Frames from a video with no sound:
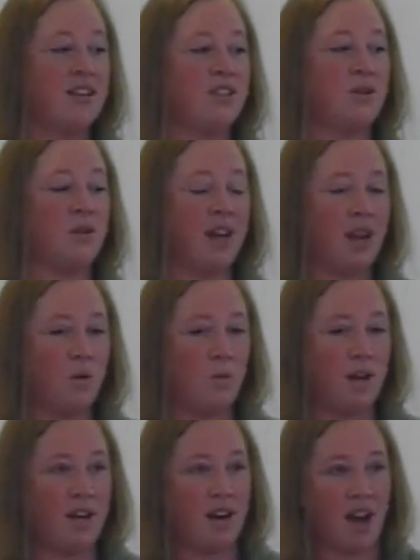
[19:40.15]
So, can
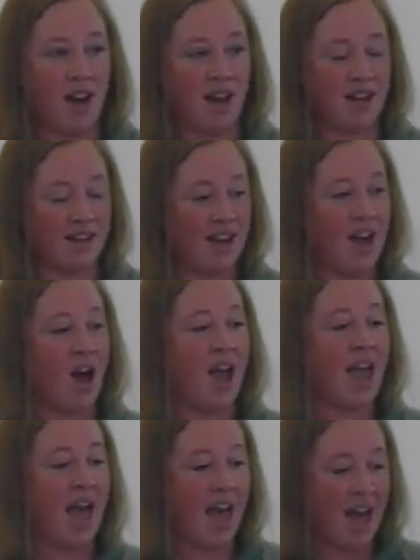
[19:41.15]
we not
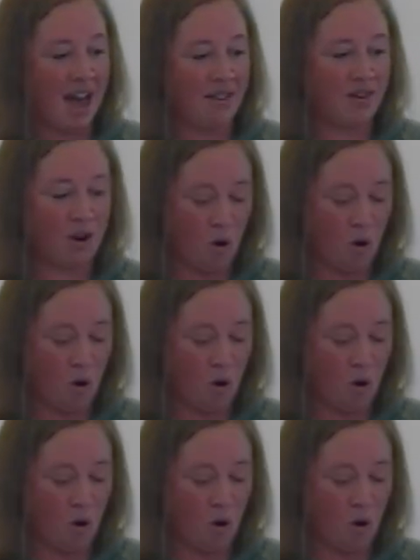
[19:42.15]
have an